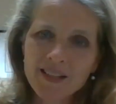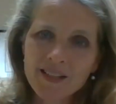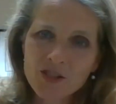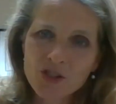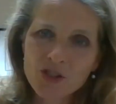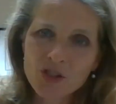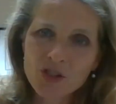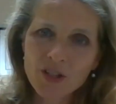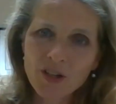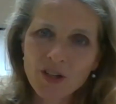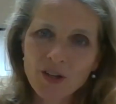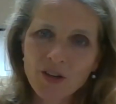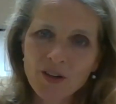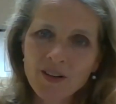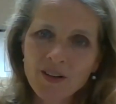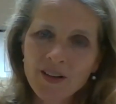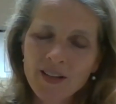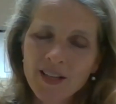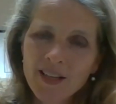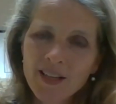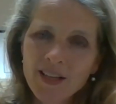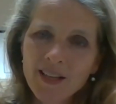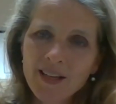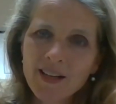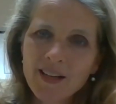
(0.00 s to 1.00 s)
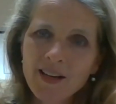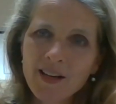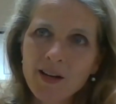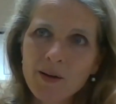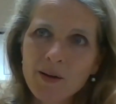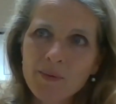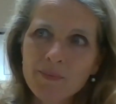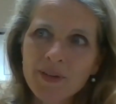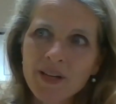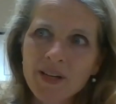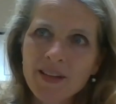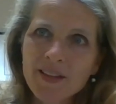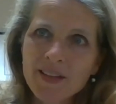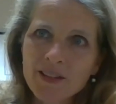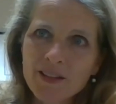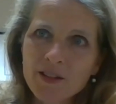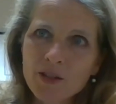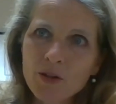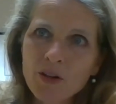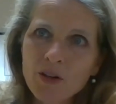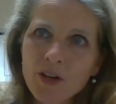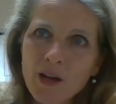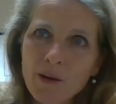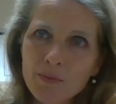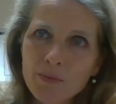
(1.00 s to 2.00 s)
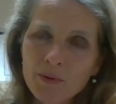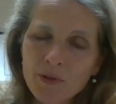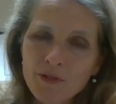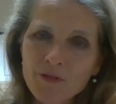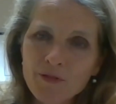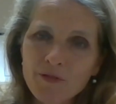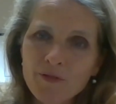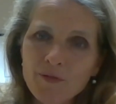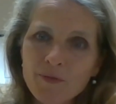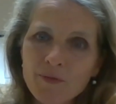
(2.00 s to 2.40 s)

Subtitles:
this year. And I think there are a